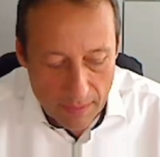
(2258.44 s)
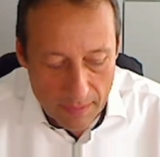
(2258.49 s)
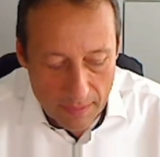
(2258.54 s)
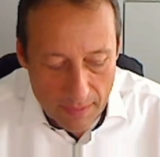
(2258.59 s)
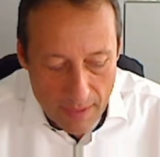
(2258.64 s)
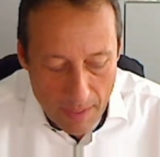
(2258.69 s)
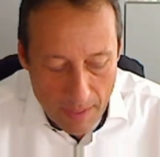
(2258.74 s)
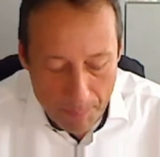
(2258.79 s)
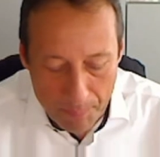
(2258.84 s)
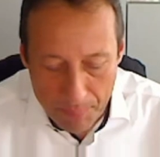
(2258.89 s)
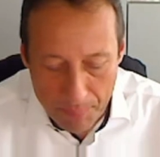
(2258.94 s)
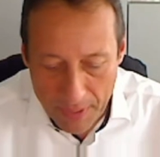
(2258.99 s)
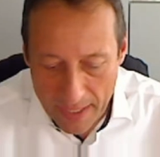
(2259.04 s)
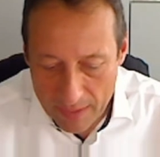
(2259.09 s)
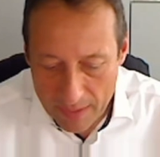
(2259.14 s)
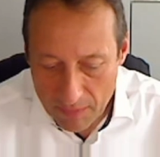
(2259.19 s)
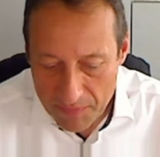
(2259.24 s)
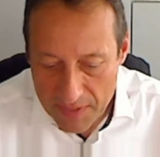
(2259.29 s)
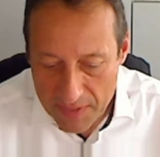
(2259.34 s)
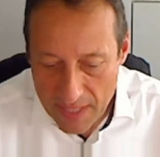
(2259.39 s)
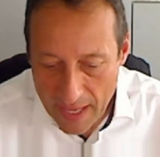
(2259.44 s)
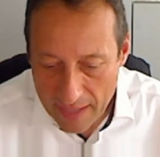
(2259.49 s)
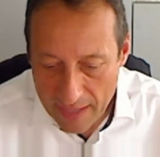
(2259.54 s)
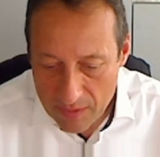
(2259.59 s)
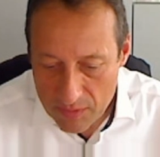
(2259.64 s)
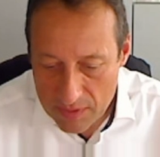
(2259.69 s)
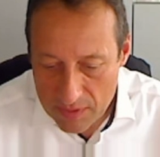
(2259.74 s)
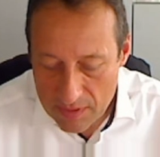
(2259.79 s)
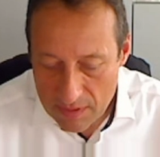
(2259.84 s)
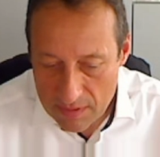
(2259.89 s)
Yeah, part of the
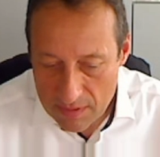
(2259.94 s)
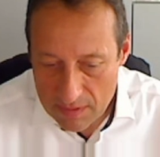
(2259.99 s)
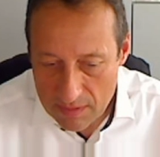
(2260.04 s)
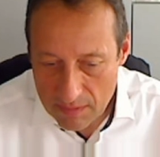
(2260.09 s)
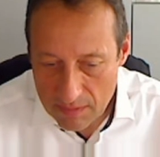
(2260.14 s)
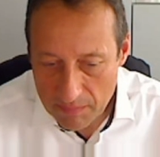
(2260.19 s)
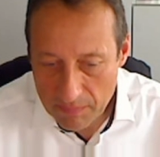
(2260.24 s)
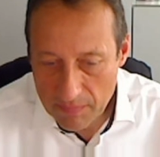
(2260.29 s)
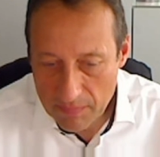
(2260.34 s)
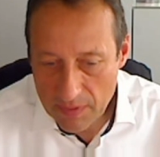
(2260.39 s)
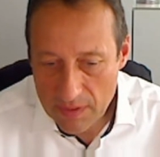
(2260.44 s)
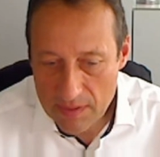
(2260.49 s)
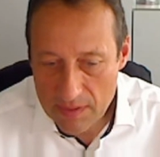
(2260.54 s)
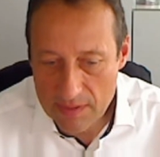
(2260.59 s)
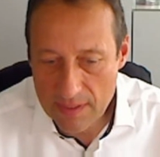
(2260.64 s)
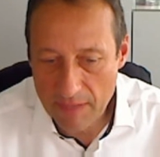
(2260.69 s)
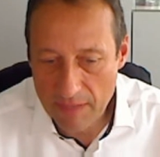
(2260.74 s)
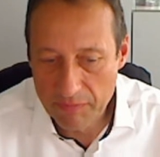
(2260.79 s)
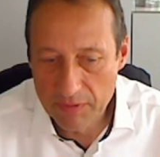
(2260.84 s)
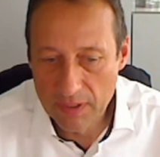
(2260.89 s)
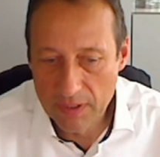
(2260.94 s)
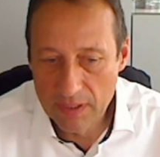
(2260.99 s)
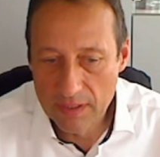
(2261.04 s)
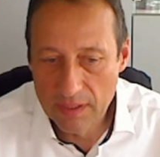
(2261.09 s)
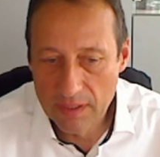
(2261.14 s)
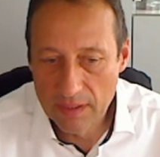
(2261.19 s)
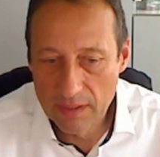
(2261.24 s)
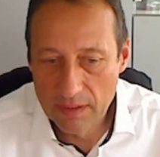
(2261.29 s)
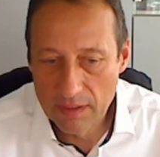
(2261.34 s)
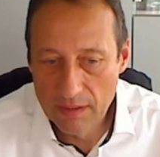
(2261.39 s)
ecosystem is
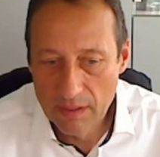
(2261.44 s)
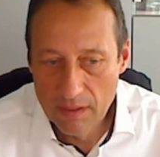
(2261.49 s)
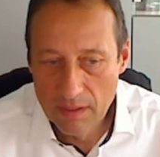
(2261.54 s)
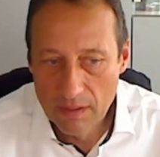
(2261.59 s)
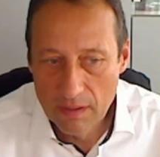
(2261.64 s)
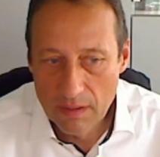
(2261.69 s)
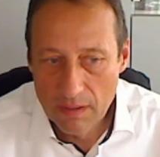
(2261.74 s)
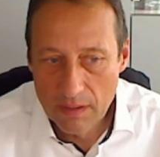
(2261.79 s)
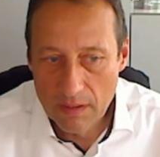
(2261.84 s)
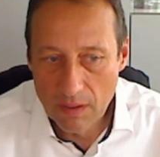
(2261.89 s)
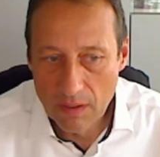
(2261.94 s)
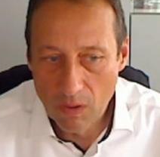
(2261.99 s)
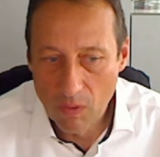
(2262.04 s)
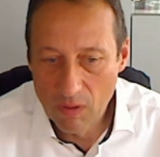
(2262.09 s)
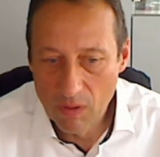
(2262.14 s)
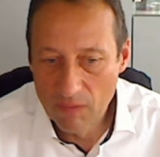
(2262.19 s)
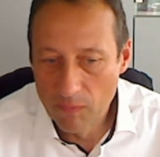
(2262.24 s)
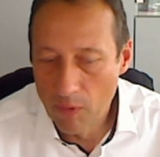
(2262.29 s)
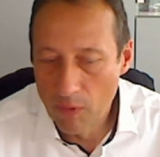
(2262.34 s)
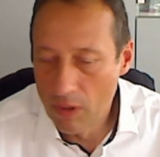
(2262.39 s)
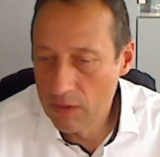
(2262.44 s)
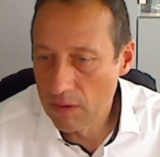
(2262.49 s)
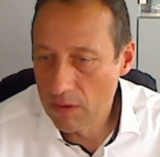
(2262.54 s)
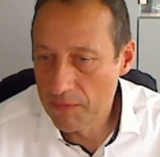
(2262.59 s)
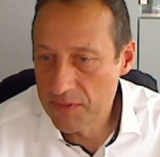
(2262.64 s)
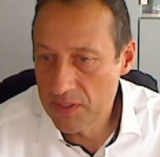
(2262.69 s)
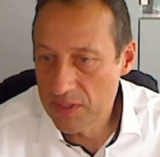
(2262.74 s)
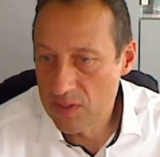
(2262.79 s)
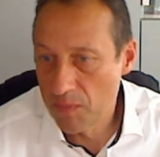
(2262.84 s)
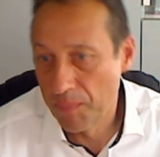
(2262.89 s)
definitely the whole world of
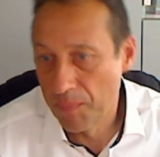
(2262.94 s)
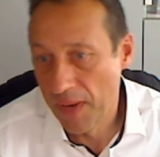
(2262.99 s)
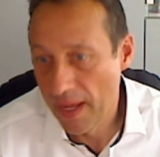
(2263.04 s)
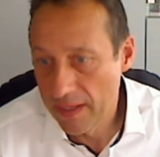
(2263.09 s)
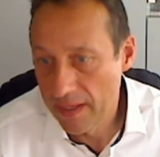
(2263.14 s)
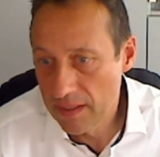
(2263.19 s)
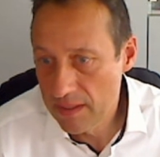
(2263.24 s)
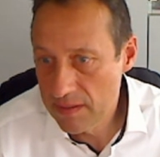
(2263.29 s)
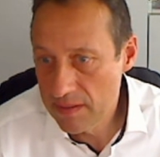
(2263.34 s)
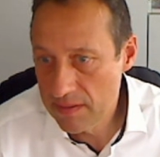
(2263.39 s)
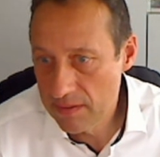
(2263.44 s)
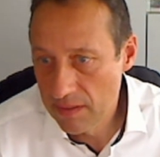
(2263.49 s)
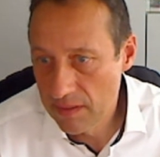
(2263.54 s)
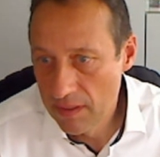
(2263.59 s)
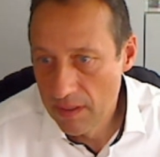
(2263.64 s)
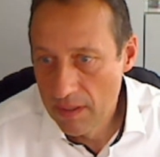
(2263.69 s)
the suppliers.